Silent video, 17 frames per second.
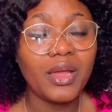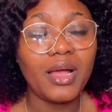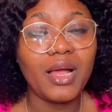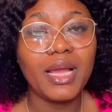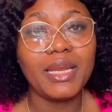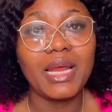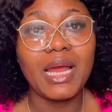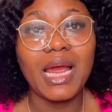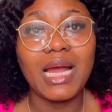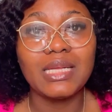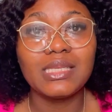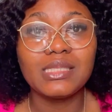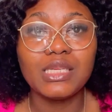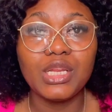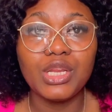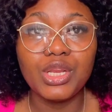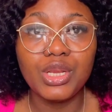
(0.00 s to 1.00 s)
either
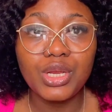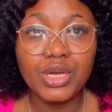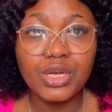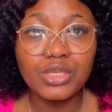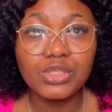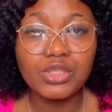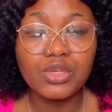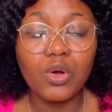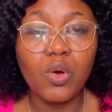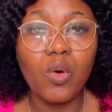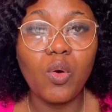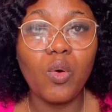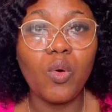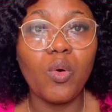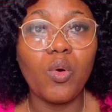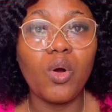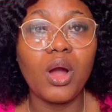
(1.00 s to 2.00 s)
as a nurse
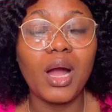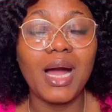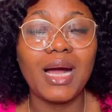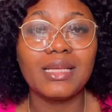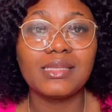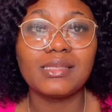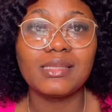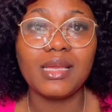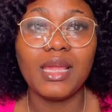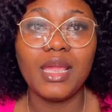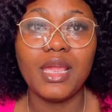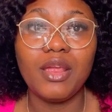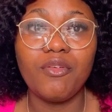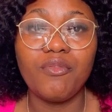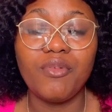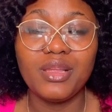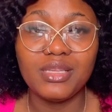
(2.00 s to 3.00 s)
or as
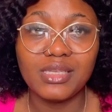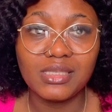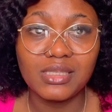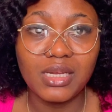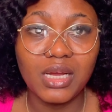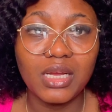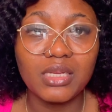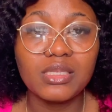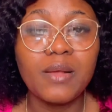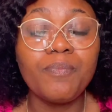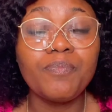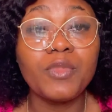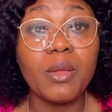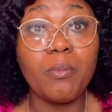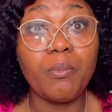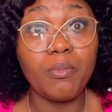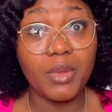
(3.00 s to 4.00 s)
a registered
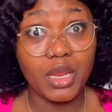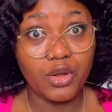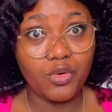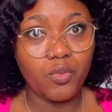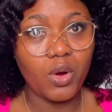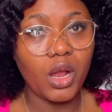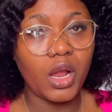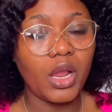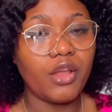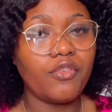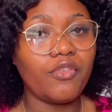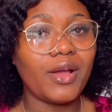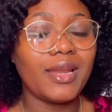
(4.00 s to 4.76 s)
midwife.